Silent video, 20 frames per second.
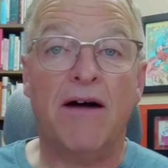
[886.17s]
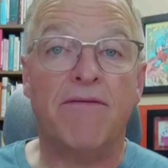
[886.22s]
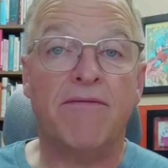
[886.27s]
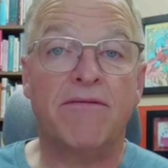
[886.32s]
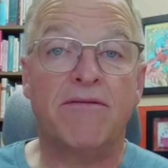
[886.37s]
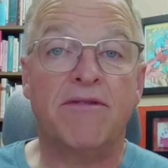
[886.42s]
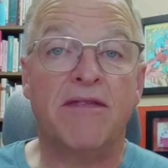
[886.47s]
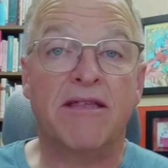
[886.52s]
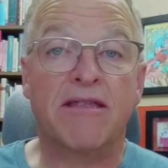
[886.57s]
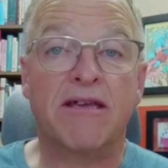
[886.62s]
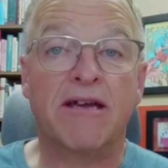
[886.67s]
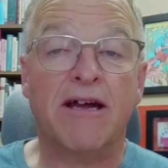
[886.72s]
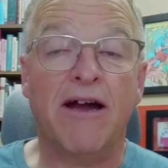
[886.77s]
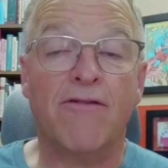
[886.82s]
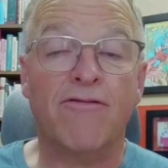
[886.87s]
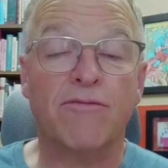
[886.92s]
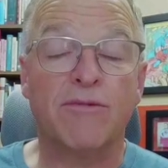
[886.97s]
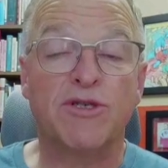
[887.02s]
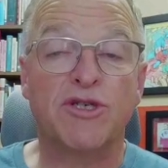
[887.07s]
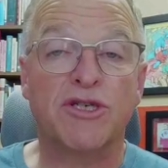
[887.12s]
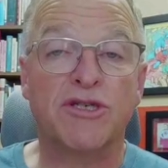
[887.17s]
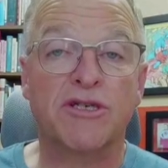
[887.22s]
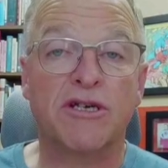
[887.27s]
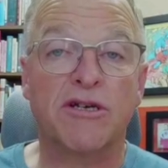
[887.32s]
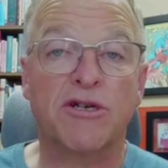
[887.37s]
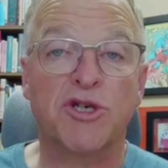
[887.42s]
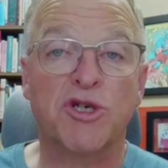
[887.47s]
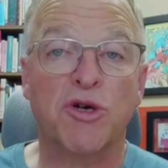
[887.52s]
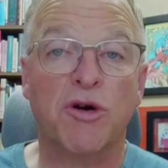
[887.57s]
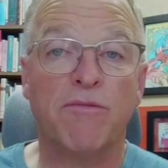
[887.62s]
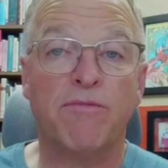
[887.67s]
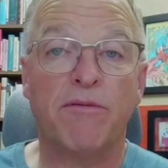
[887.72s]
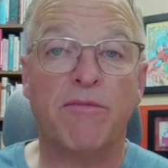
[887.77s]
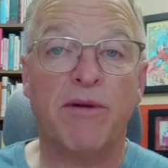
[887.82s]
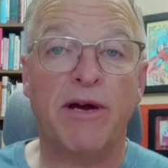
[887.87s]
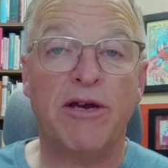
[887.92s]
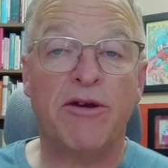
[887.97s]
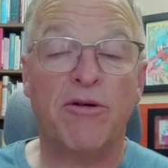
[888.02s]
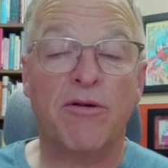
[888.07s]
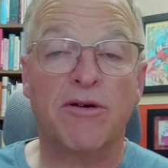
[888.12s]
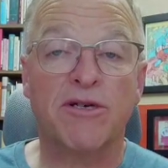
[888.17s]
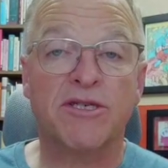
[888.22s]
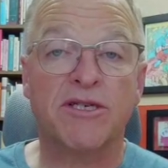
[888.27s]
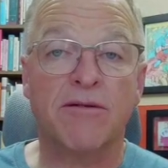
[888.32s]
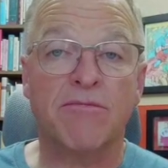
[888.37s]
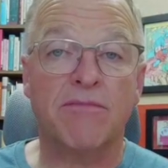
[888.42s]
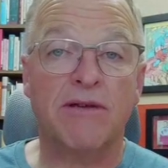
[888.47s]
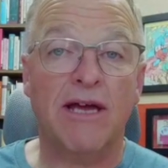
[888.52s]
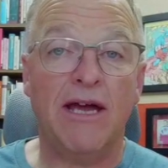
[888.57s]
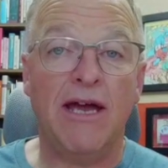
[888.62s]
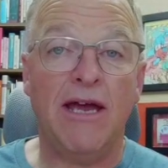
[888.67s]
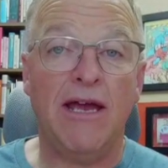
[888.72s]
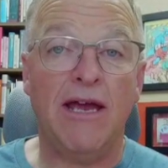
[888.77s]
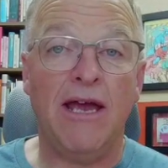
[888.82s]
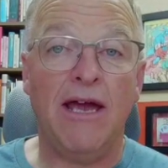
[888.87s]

that the government's just going to show up at my door someday